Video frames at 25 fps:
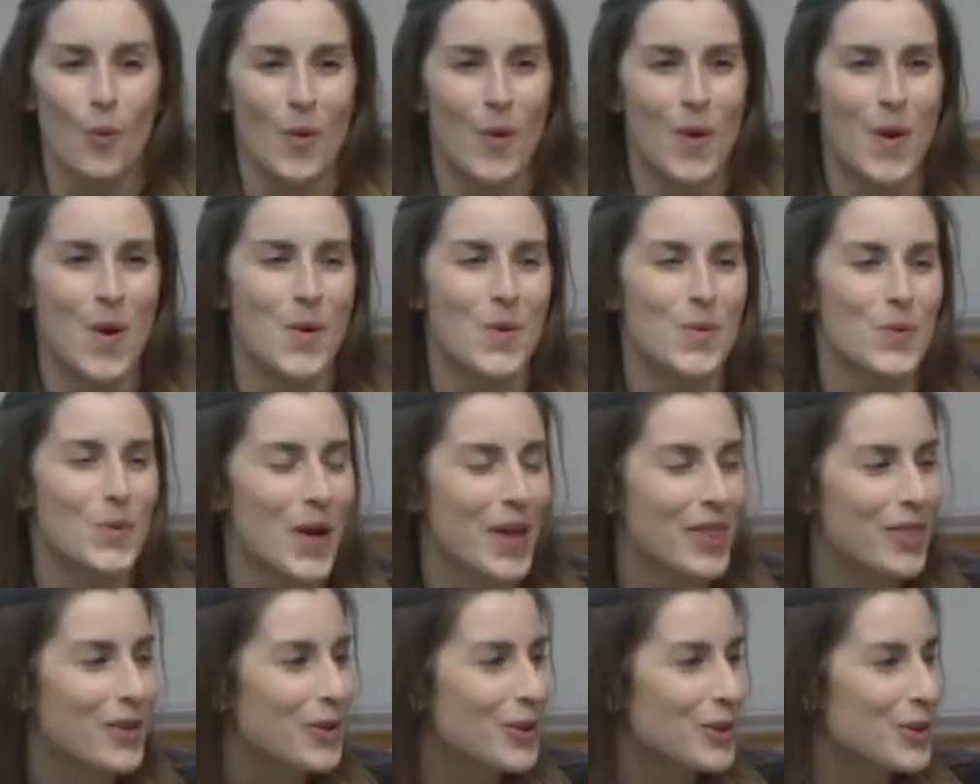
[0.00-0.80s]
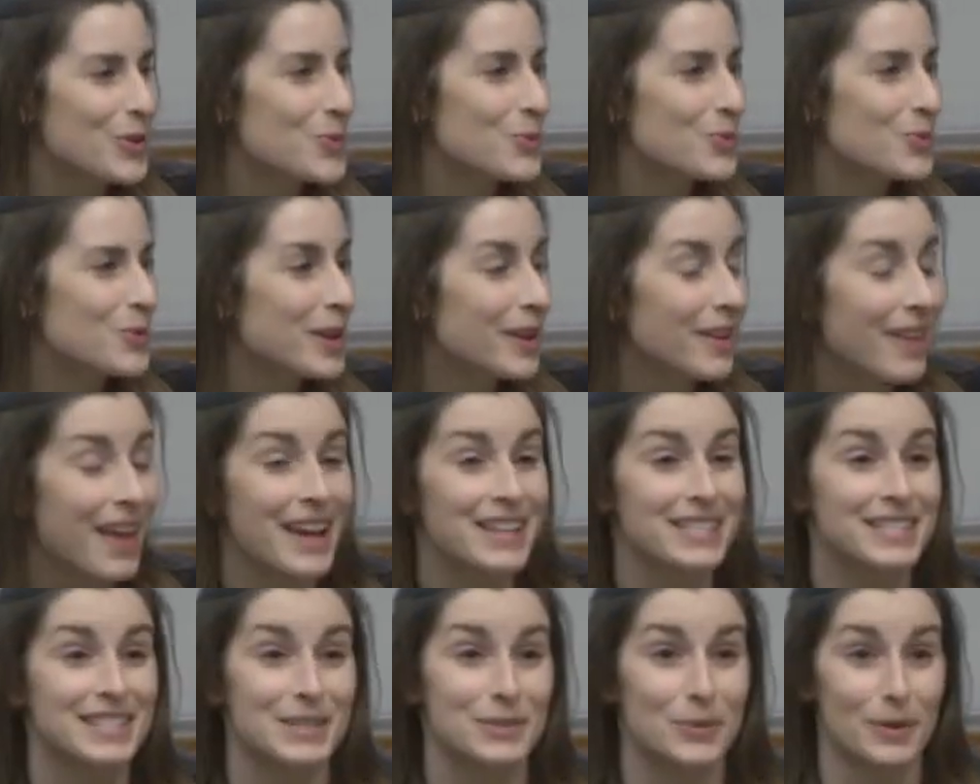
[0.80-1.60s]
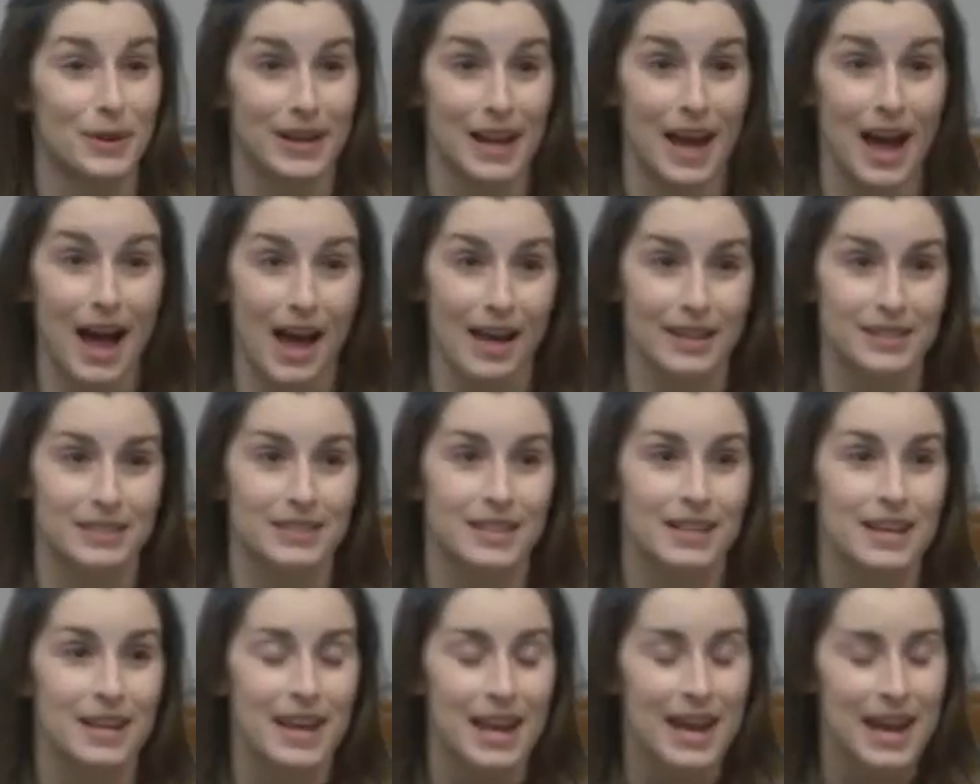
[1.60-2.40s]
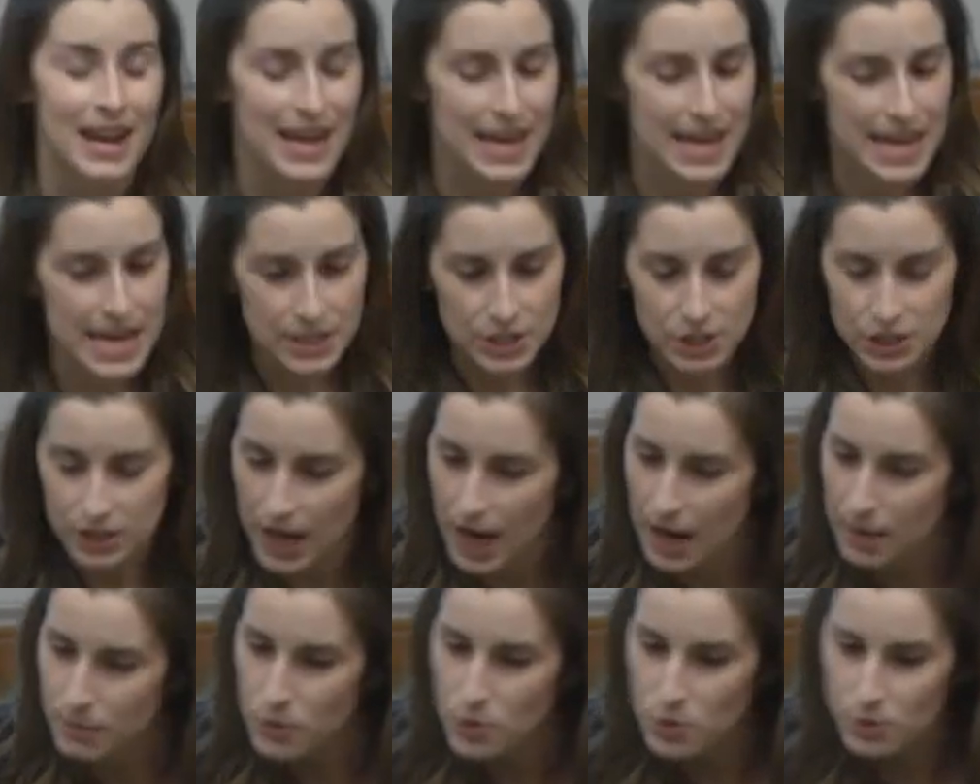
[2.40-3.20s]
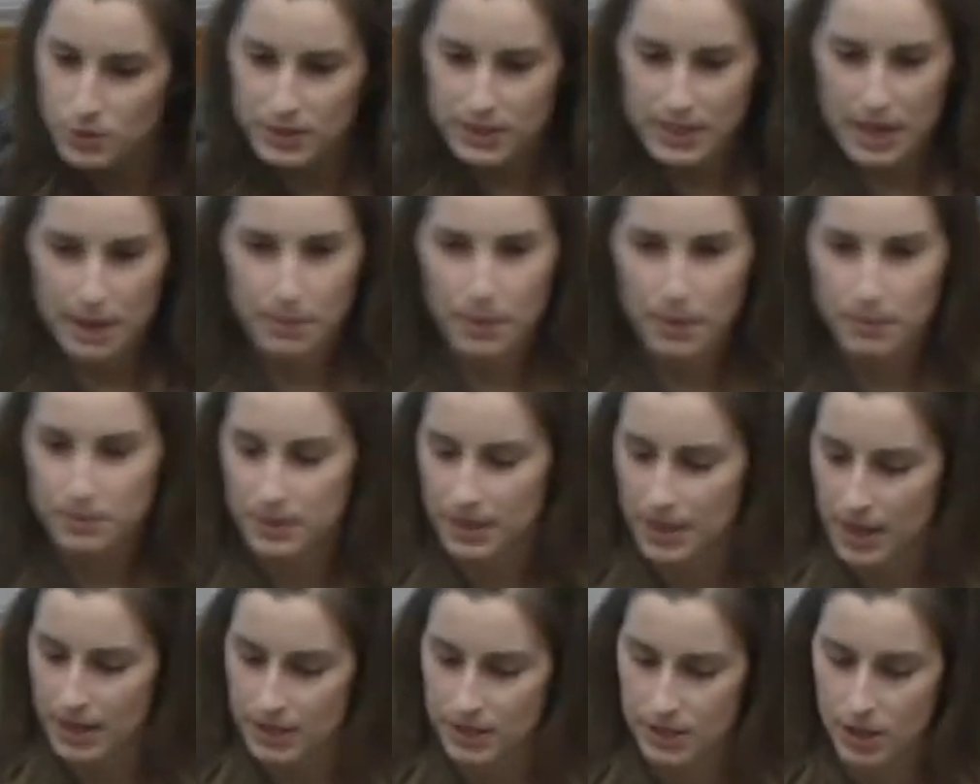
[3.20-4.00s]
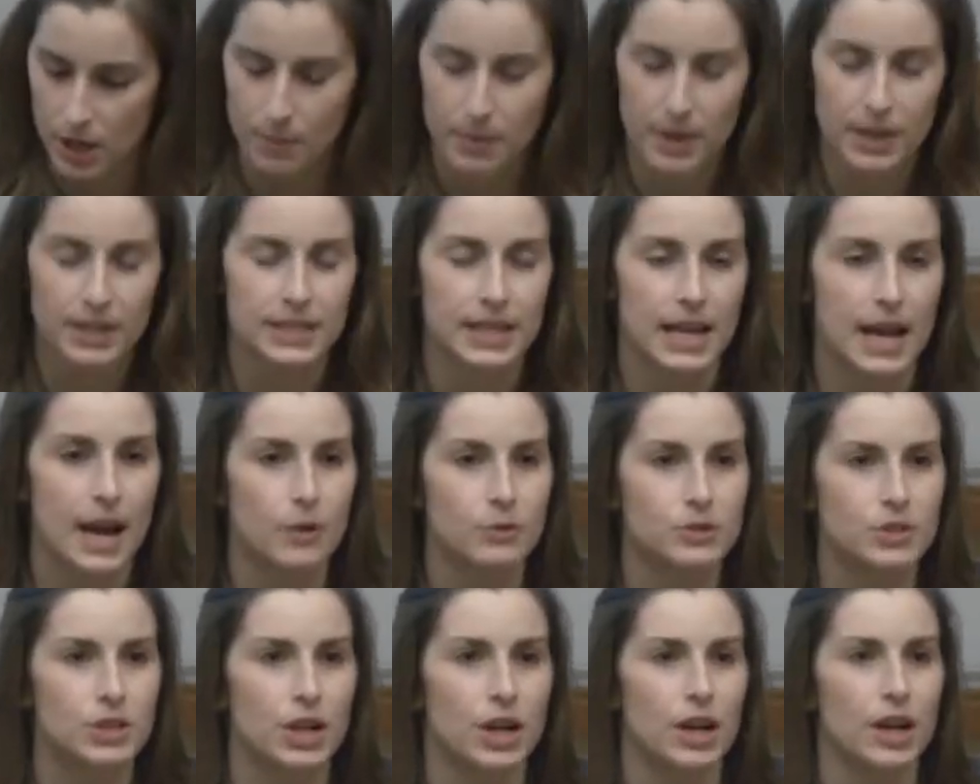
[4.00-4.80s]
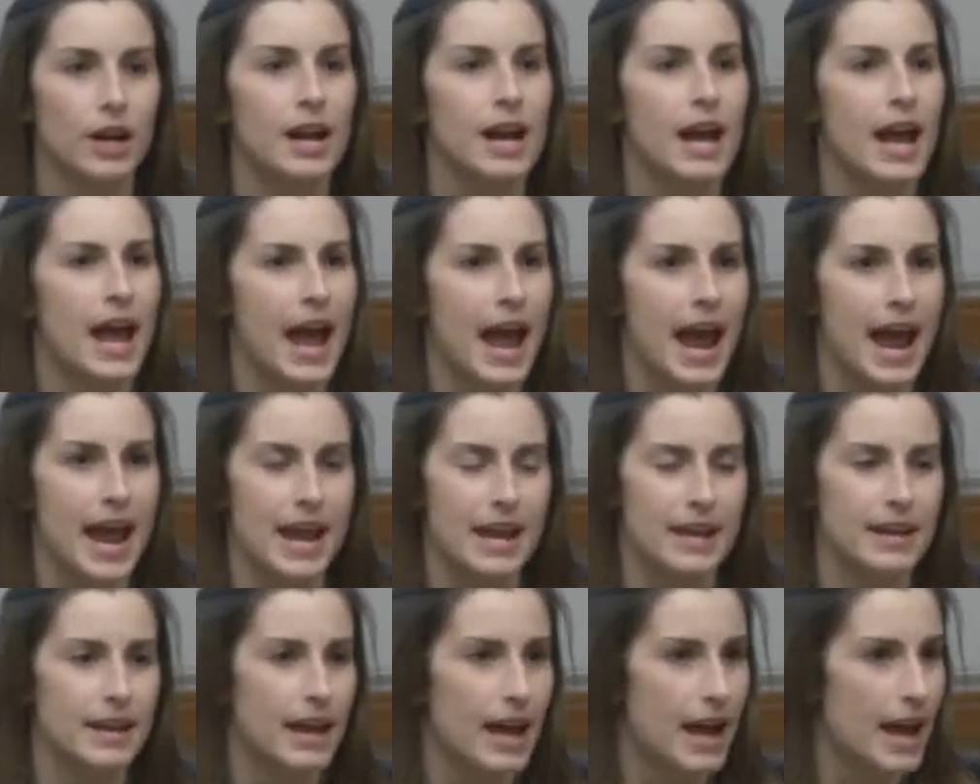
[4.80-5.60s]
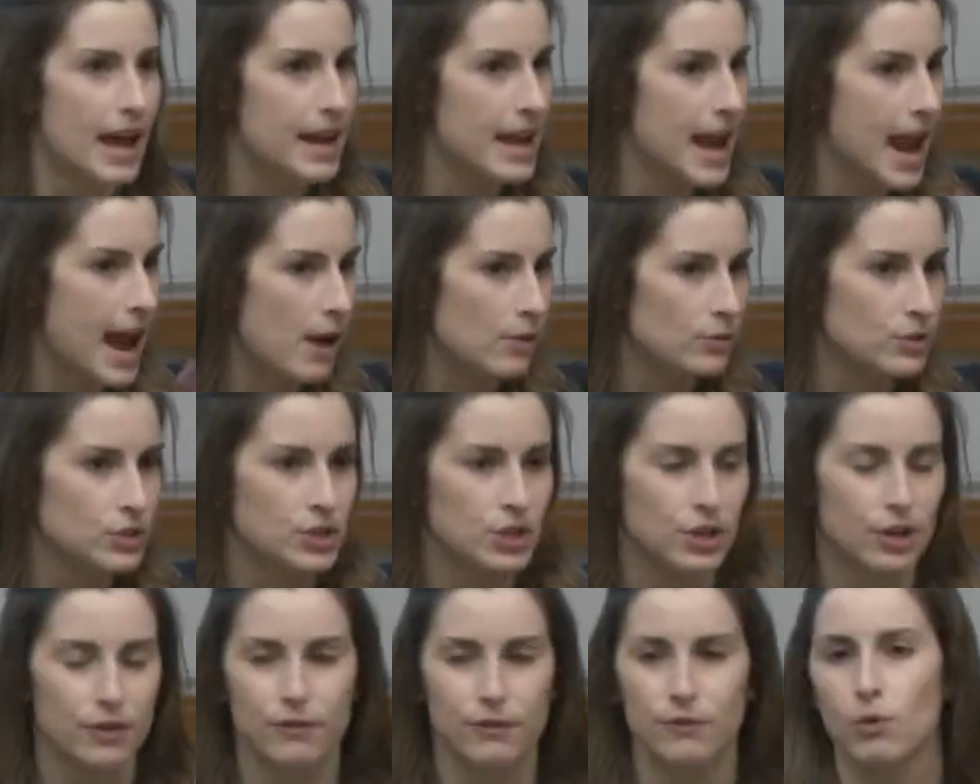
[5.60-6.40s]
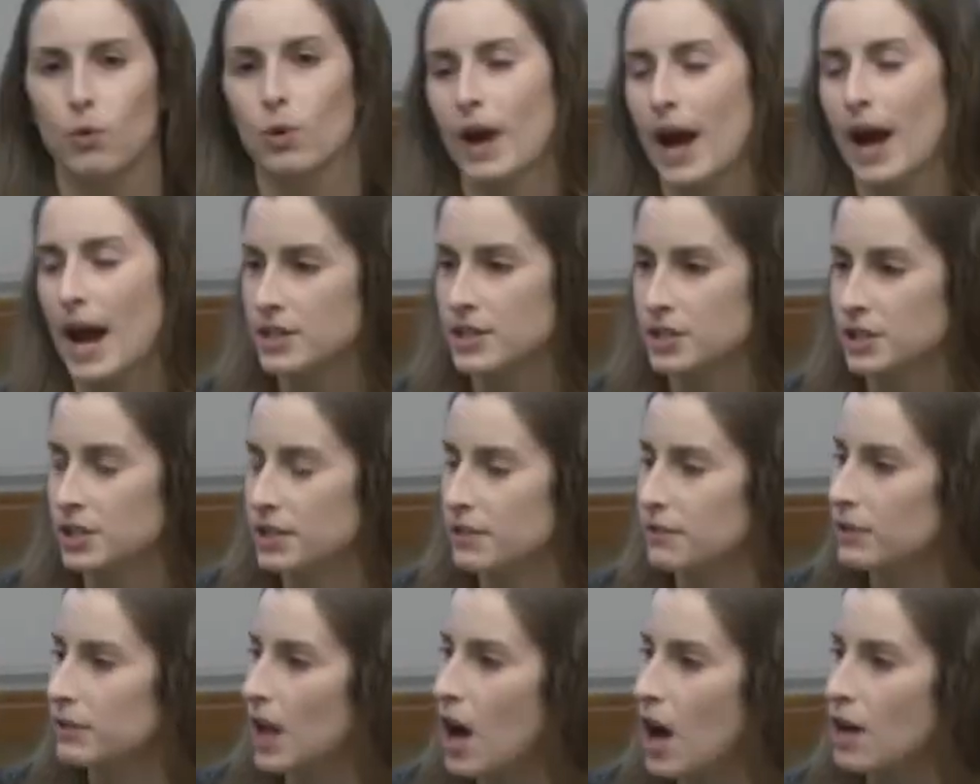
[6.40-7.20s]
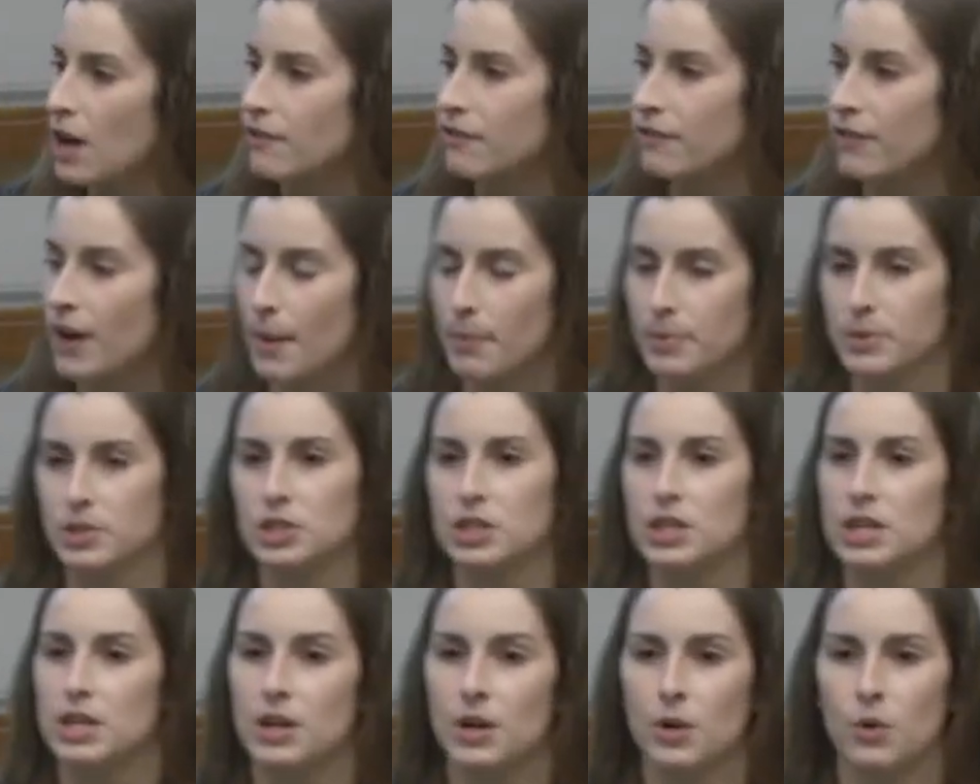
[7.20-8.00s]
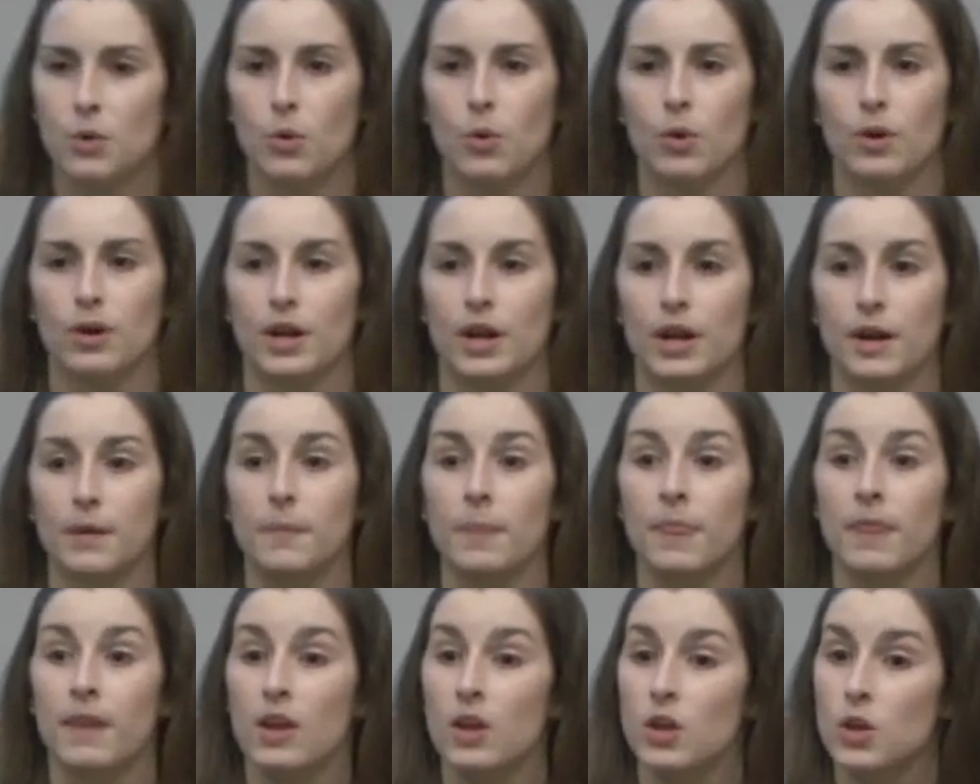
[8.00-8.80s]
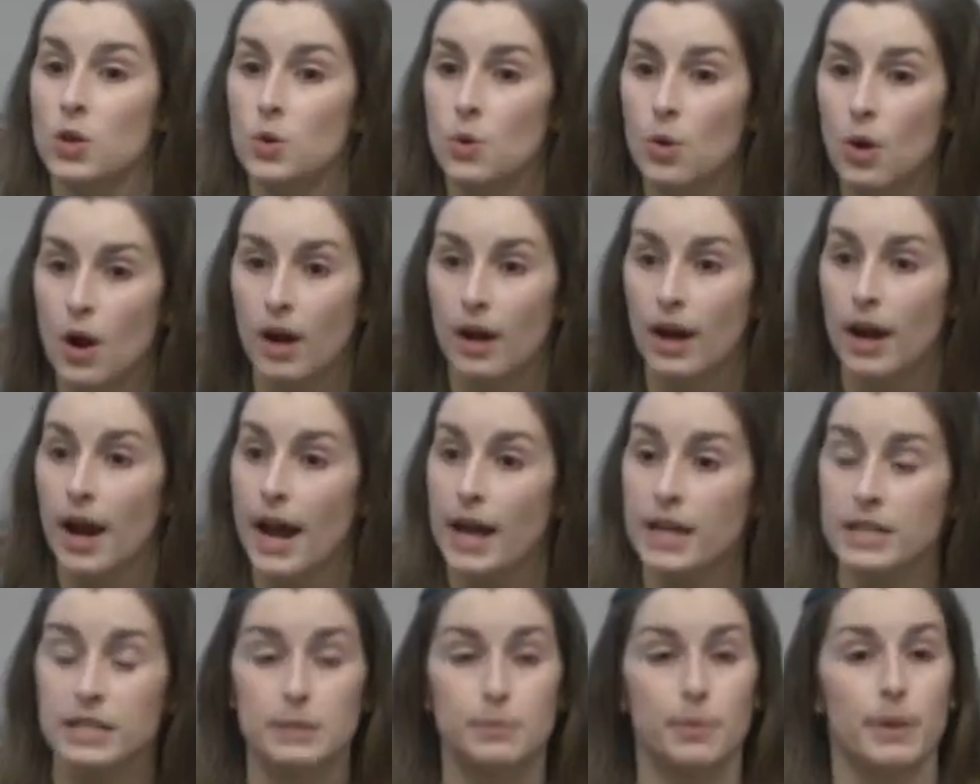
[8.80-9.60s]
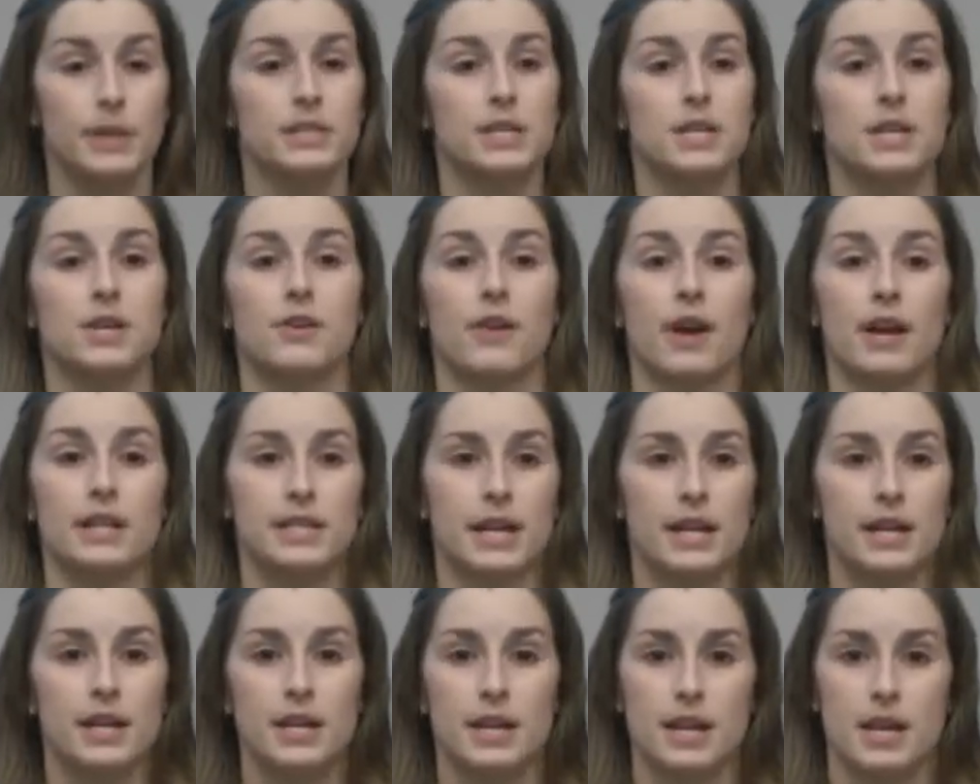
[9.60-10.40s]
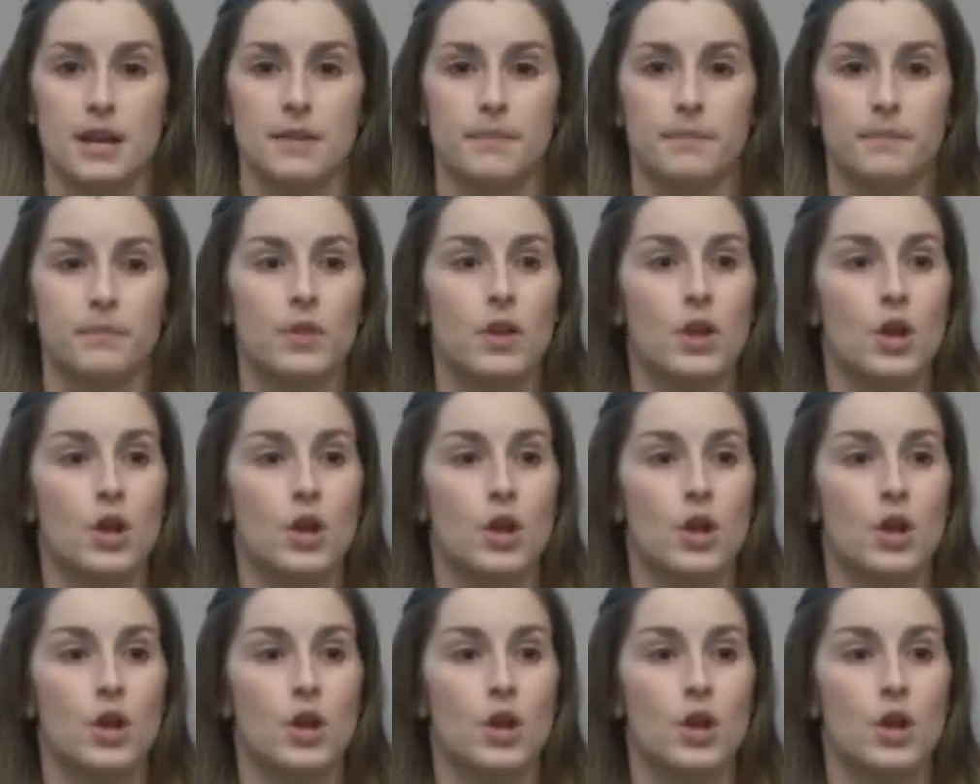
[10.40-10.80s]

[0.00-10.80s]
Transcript: Whether you realize it or not, each time you step up to that Starbucks counter and announce your four adjective long Frappuccino order, you are expressing your identity.